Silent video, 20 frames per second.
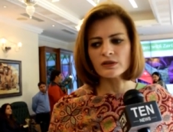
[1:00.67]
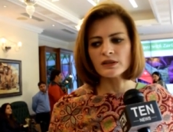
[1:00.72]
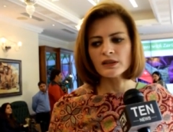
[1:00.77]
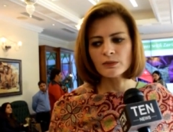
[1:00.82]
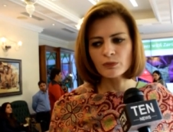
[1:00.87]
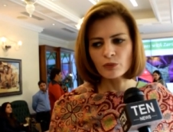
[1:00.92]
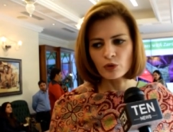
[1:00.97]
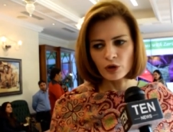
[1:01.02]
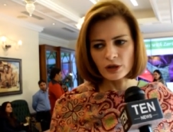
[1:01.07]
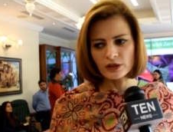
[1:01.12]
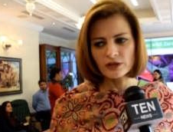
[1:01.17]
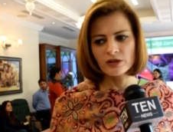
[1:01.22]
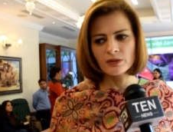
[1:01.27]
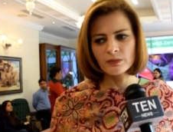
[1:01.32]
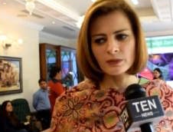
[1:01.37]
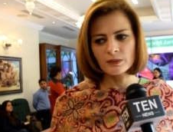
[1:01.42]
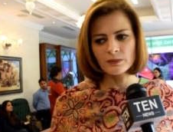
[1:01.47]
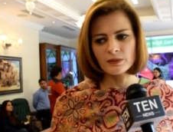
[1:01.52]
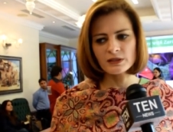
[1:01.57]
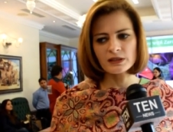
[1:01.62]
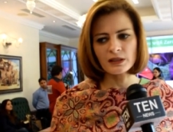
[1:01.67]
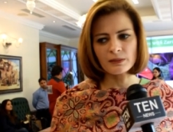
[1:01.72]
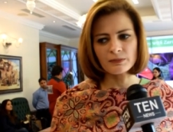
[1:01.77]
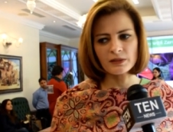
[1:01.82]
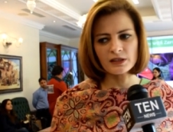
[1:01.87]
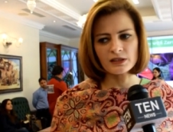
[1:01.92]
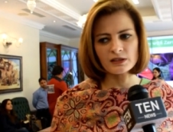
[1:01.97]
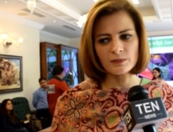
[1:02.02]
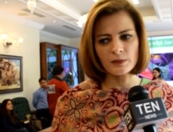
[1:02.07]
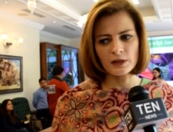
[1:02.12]
The embroidery may be
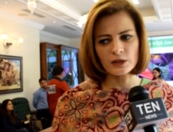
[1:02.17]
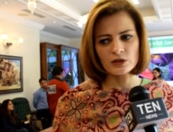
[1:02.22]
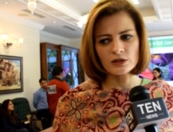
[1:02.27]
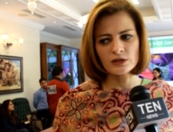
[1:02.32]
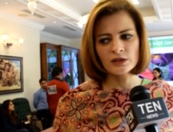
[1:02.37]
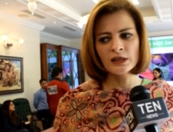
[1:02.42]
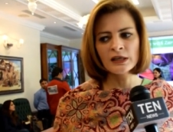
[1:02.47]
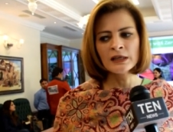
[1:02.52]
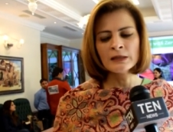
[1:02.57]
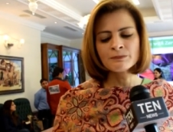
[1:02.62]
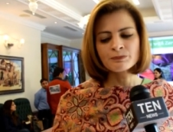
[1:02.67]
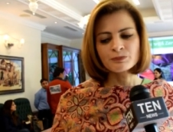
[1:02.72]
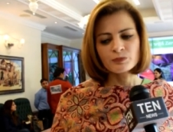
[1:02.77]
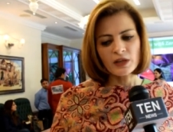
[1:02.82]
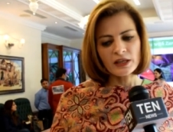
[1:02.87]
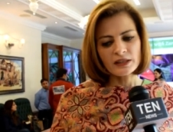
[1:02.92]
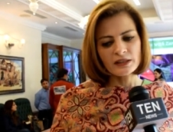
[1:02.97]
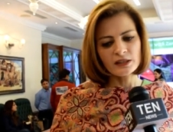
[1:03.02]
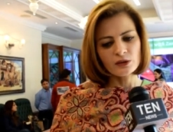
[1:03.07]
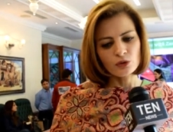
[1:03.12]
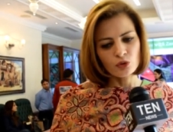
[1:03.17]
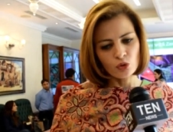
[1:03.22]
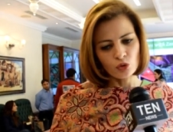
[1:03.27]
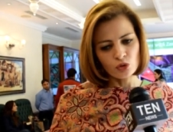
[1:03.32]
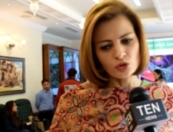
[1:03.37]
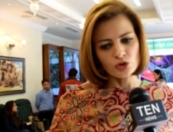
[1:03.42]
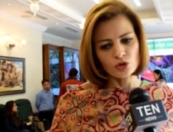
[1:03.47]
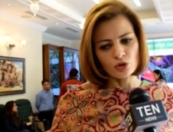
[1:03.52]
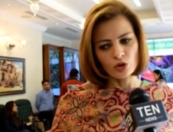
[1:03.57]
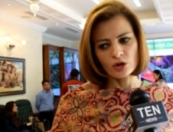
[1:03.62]
something special. And then
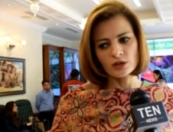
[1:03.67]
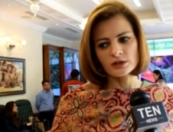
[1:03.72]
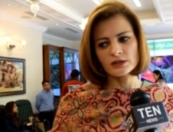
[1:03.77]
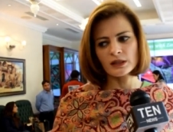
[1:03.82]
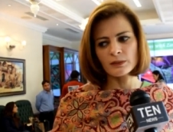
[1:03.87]
those shawls I